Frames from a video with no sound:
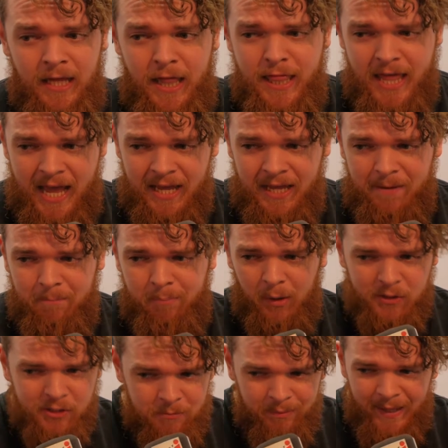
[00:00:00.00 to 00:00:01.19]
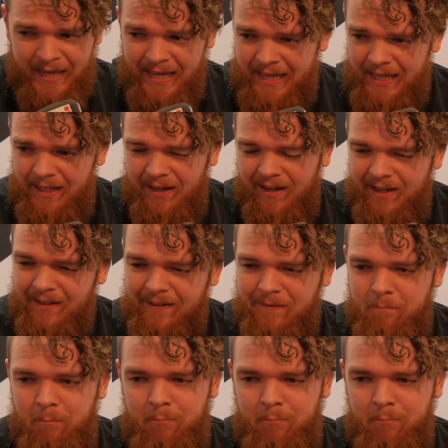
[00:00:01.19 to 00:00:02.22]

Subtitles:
thing, possibly I